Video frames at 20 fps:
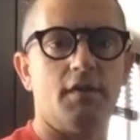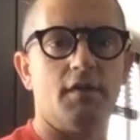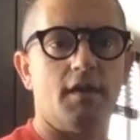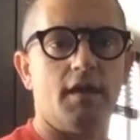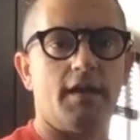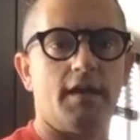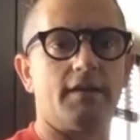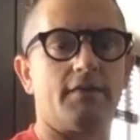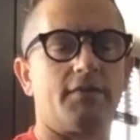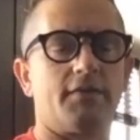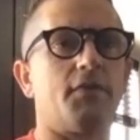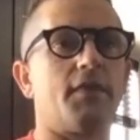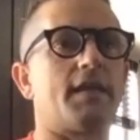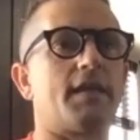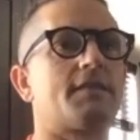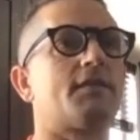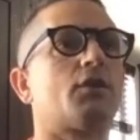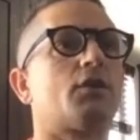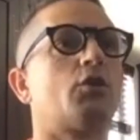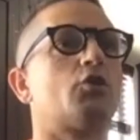And I think that's
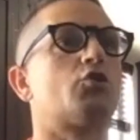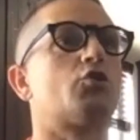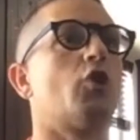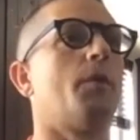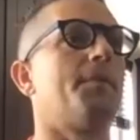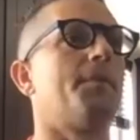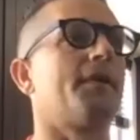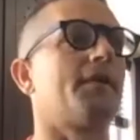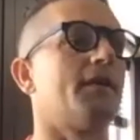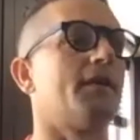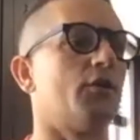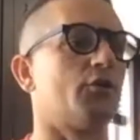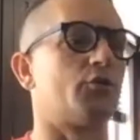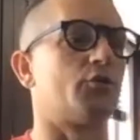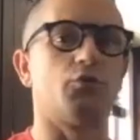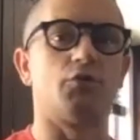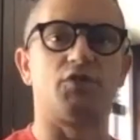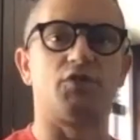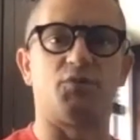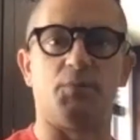a good topic now to
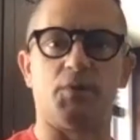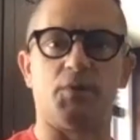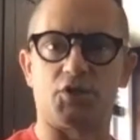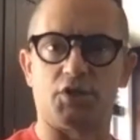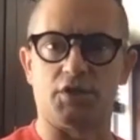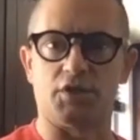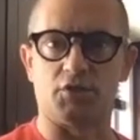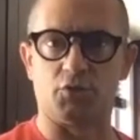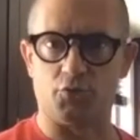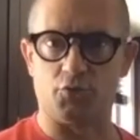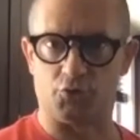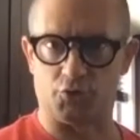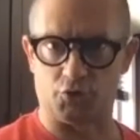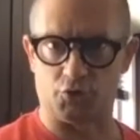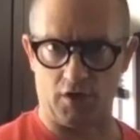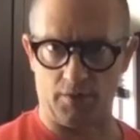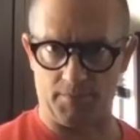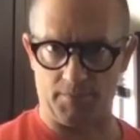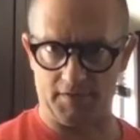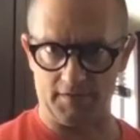switch into
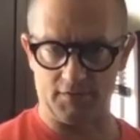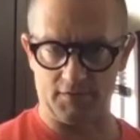German.